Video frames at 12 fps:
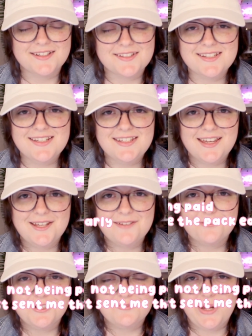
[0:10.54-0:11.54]
Thanks to
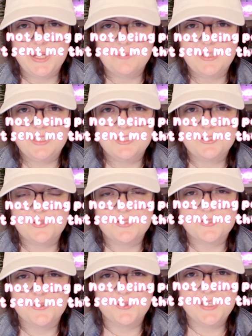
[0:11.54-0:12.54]
EA for inviting me to
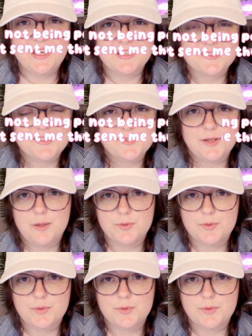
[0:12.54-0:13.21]
this early access